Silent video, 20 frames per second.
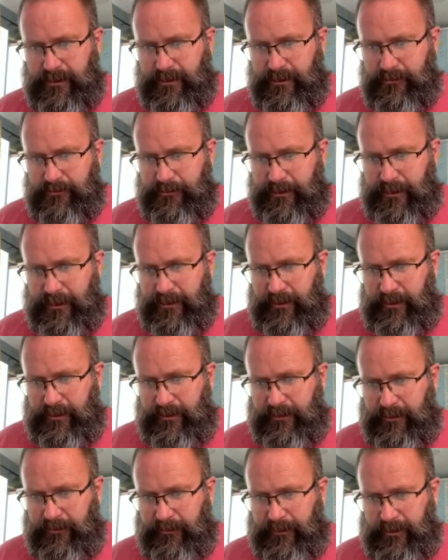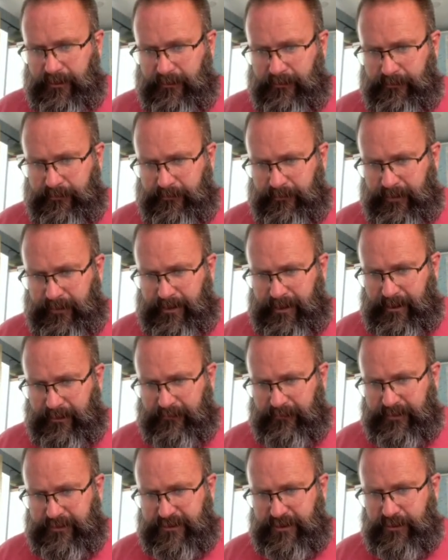but there we go. Bring that
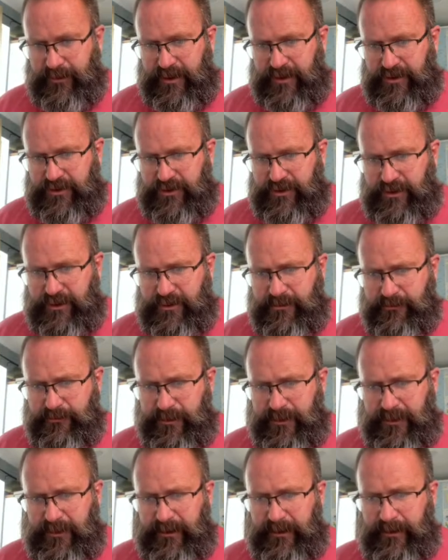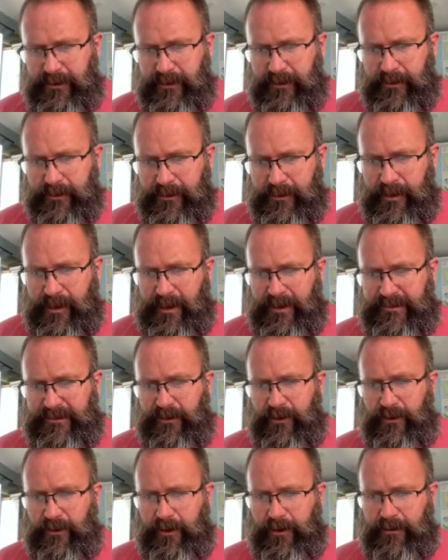over. So it shouldn't be as
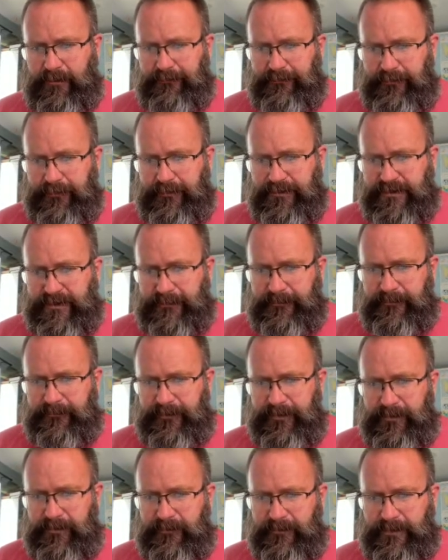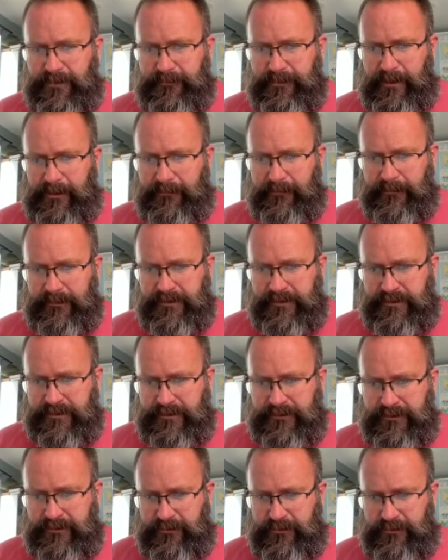hard for some of you to be able
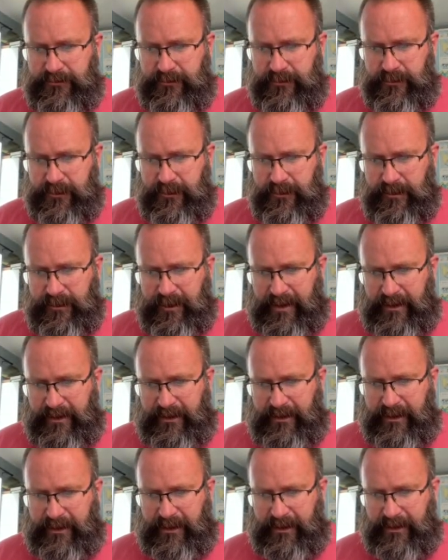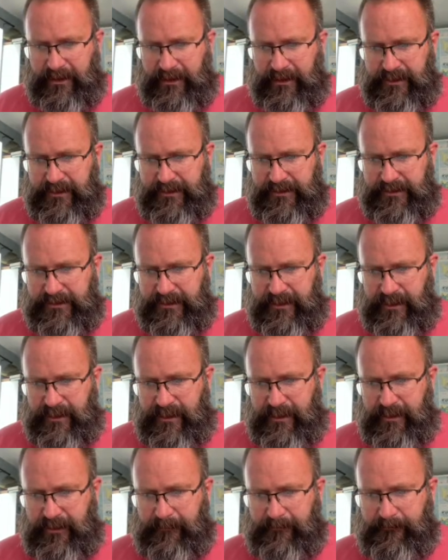to kind of get into this
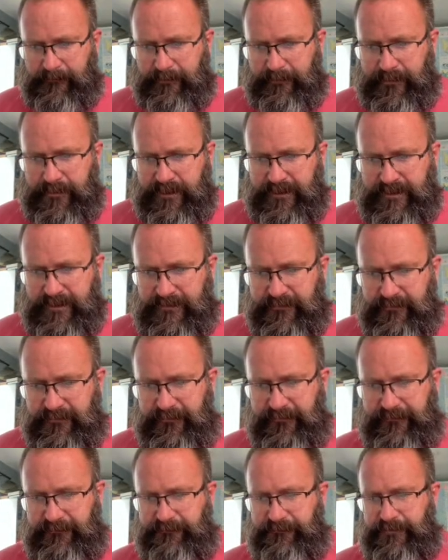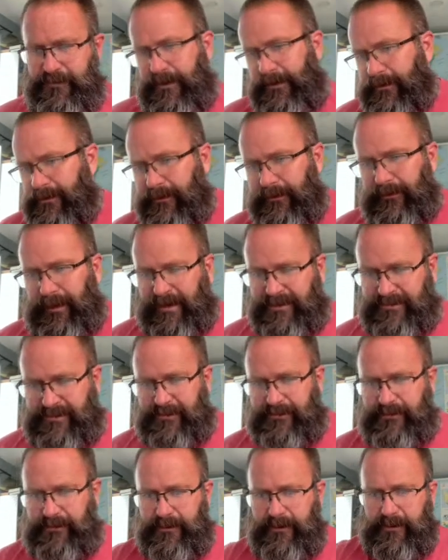this
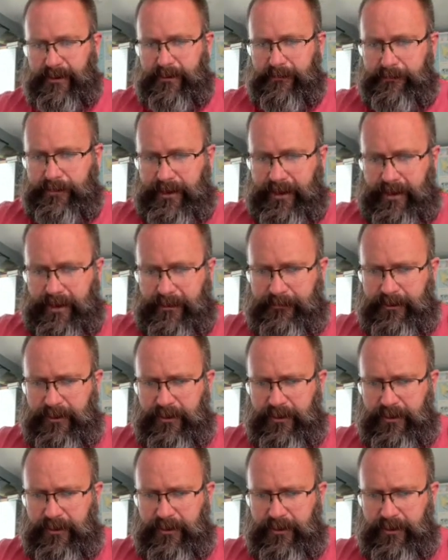lesson. But I'm going to